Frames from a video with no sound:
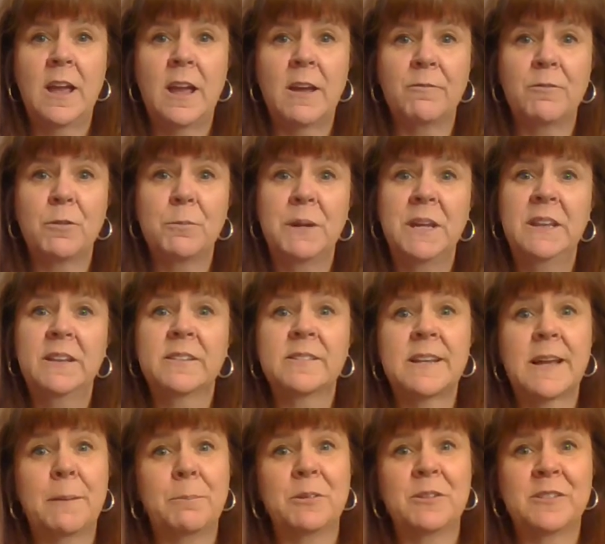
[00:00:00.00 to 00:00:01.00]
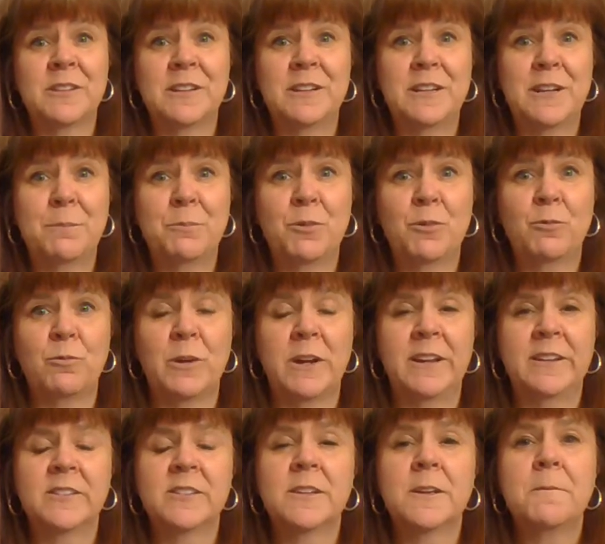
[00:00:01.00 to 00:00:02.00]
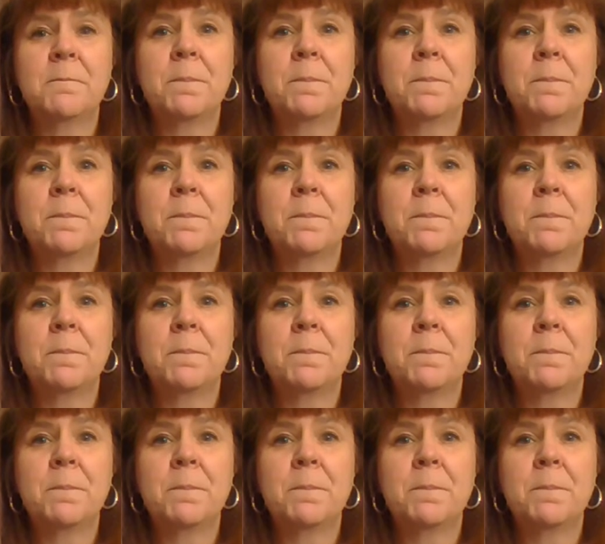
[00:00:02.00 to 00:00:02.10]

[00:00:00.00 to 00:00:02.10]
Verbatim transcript: And for me, this happens in a number of ways.